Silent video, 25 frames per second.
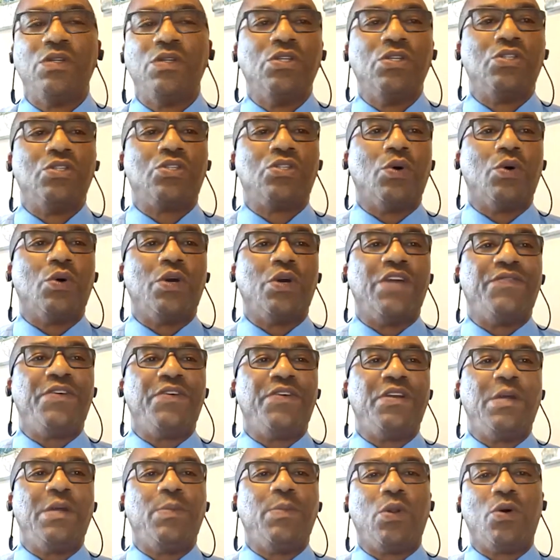So if
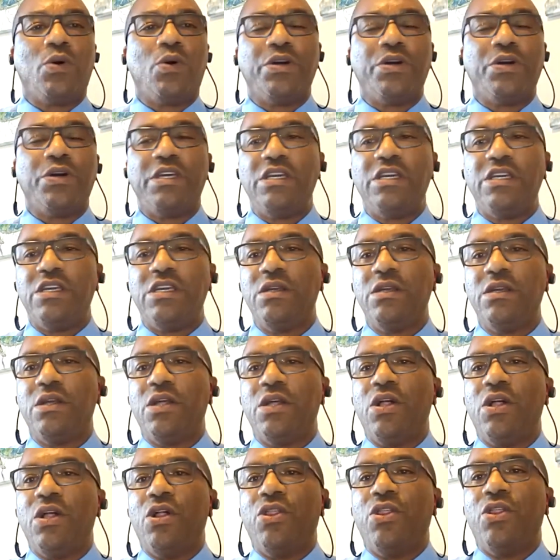an employee
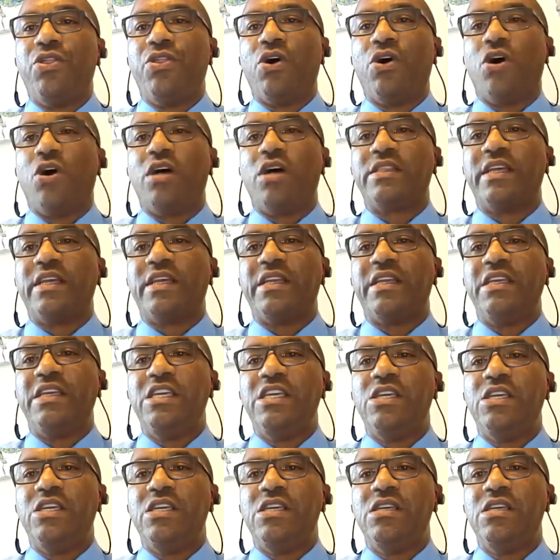thought that
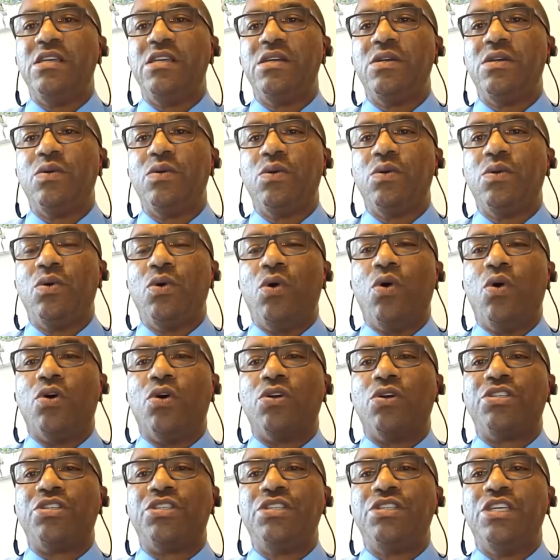he
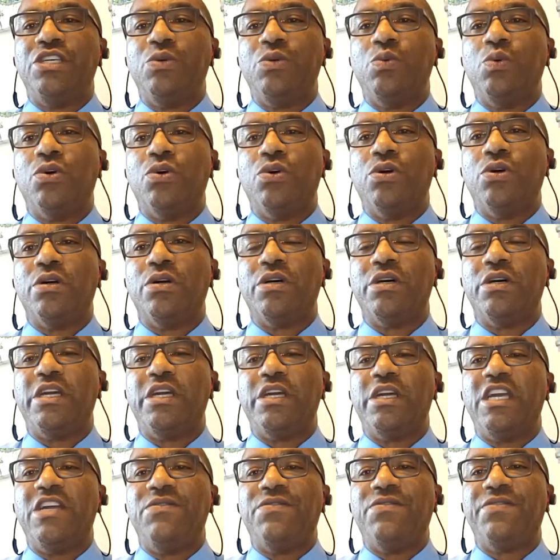or she were
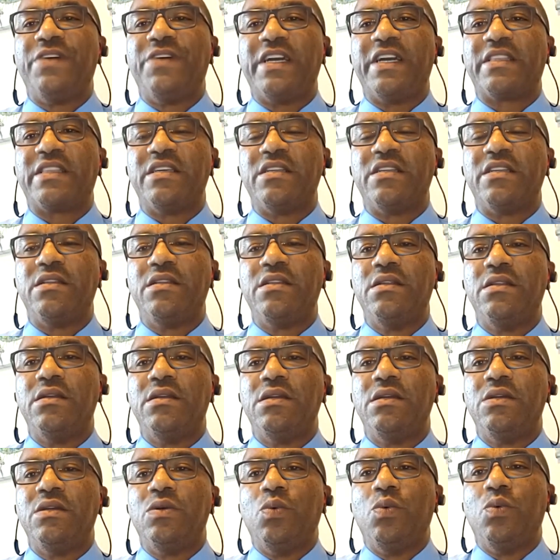infected
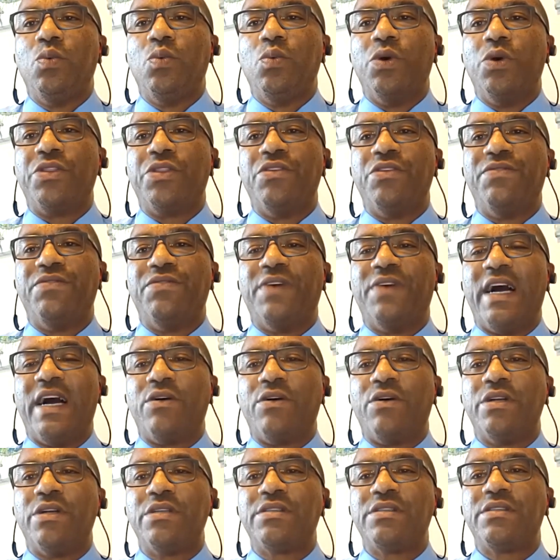with the
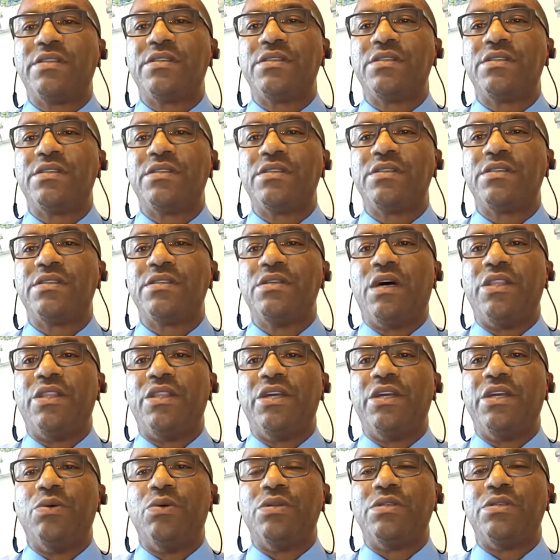virus,
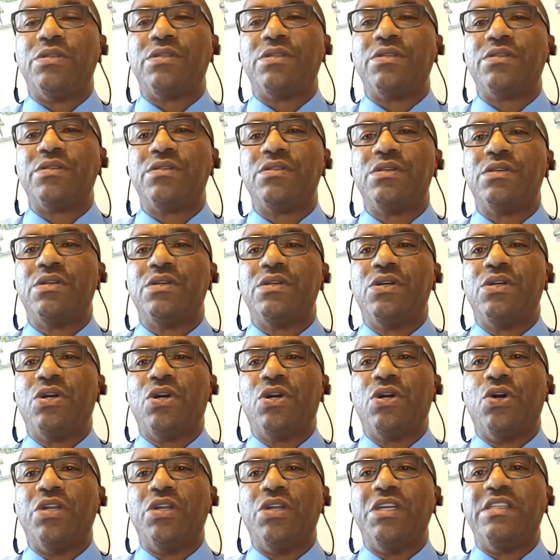there was
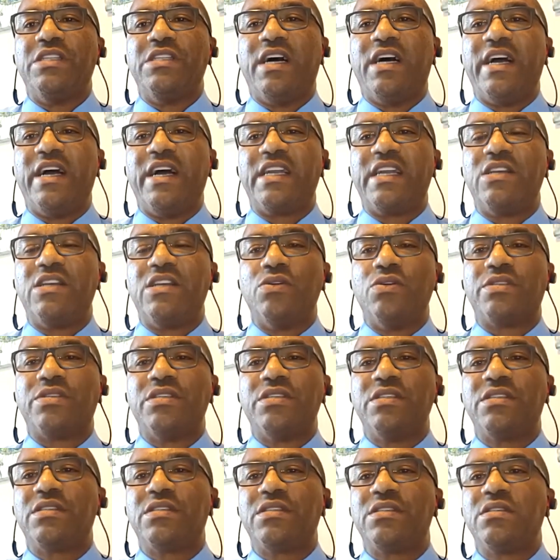early
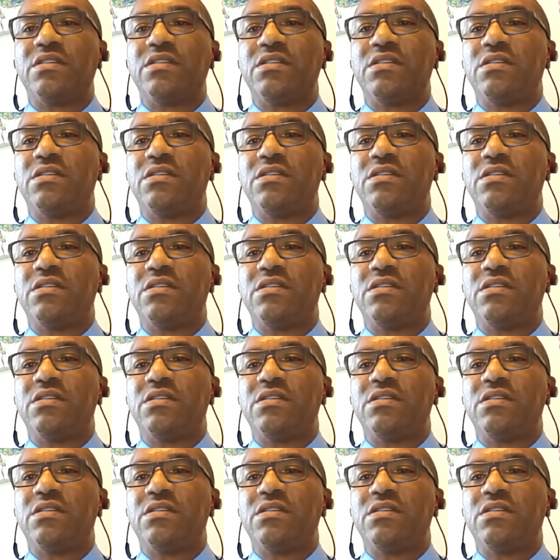diagnosis,